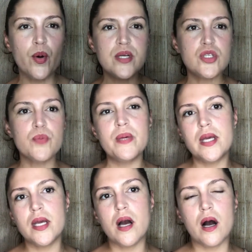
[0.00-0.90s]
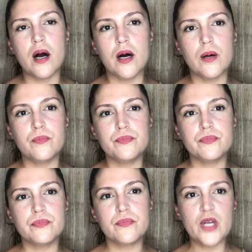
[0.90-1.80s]
a video
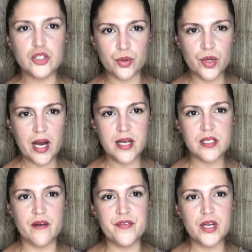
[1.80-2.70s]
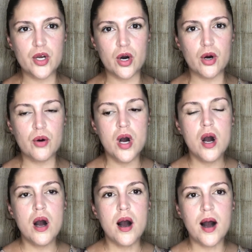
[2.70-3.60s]
on a little review that I did
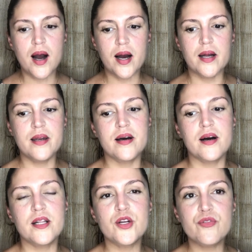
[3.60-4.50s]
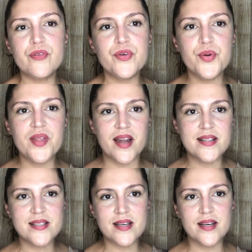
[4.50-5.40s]
for my collagen
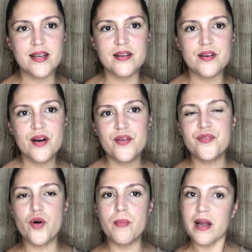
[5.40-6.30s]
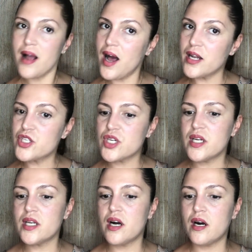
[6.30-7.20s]
um, glow product
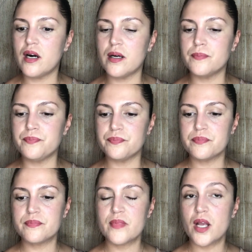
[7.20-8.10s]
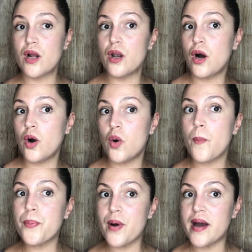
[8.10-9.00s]
that I'm going to start using
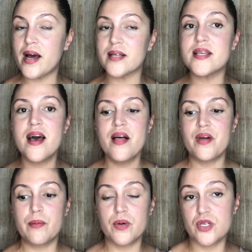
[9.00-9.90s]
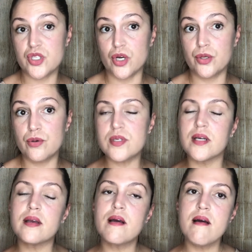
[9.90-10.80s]
every single day and the
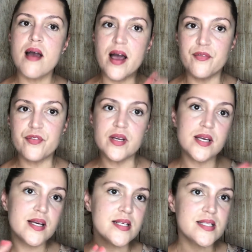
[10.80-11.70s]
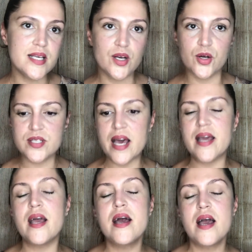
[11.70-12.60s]
reviews are going to be
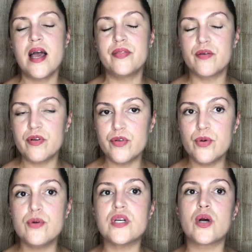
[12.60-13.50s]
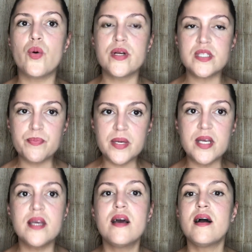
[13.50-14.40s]
coming as soon as
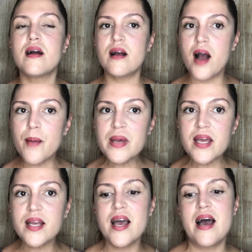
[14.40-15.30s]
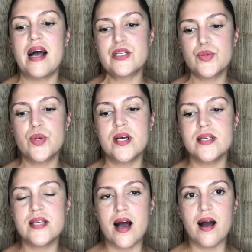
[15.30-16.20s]
I see more results and
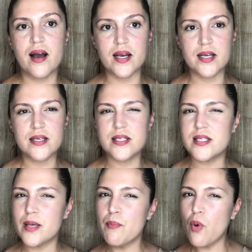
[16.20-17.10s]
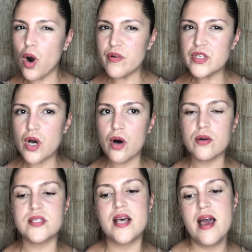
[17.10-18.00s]
the feeling of my whole
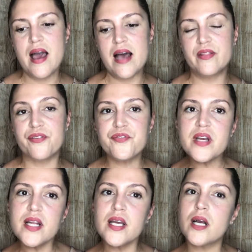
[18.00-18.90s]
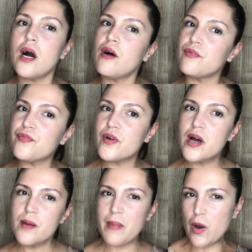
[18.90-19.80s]
system, uh, how is
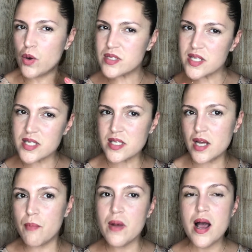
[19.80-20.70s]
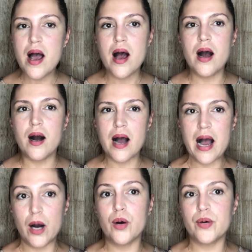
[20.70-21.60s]
working um,
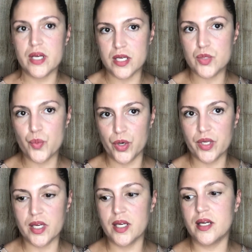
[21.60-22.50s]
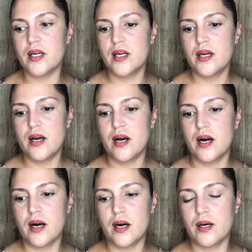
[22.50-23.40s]
and all that good stuff.
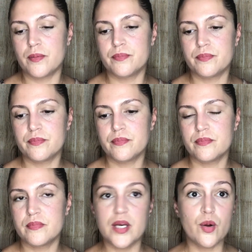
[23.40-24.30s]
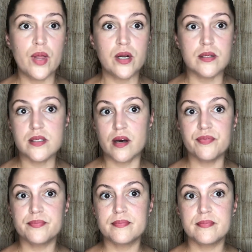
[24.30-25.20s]
So I'm going to be
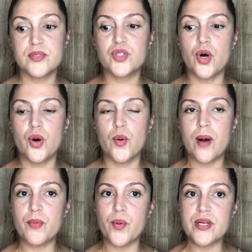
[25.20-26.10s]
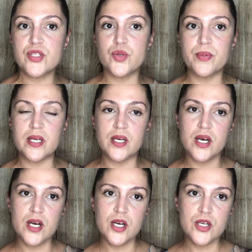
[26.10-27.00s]
showing that little video clip
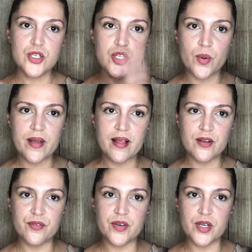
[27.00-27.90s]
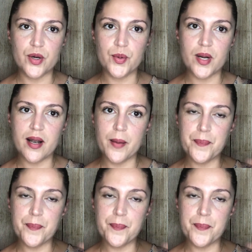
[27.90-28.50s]
and enjoy it.